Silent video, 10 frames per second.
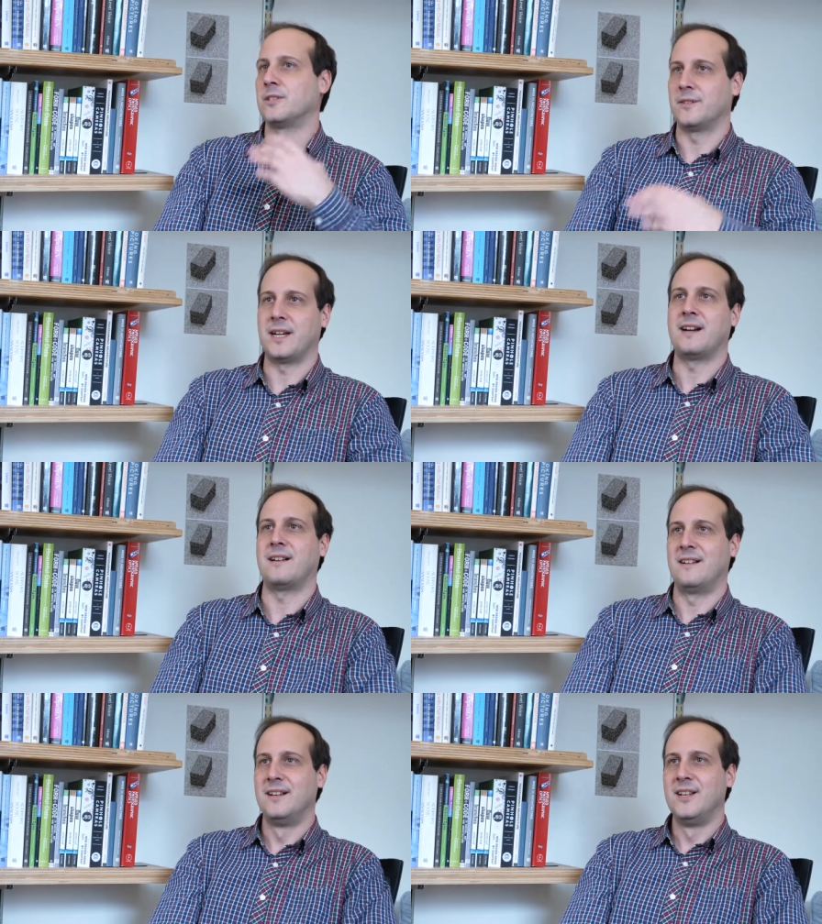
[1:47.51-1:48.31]
So there
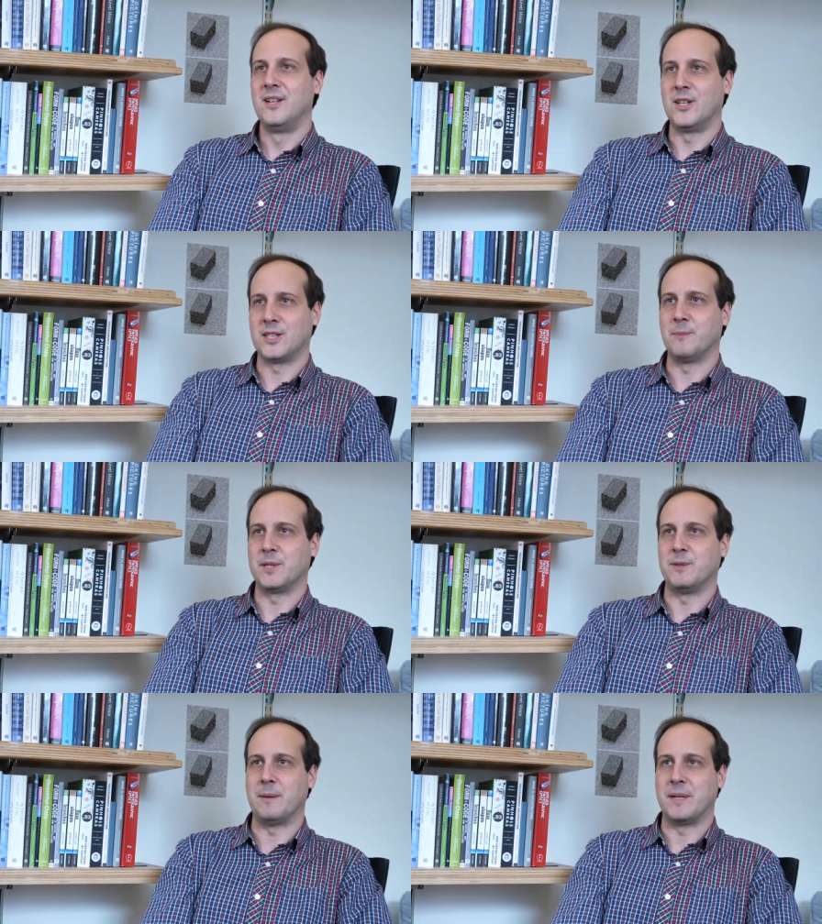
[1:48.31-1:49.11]
are lots of
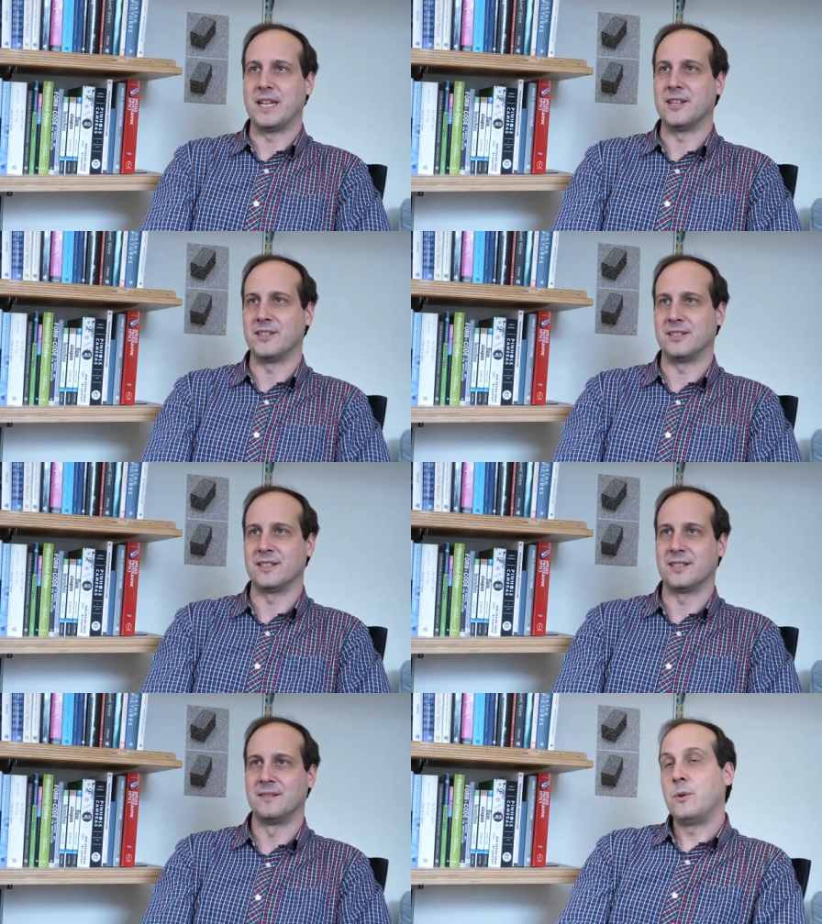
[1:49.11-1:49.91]
possible applications.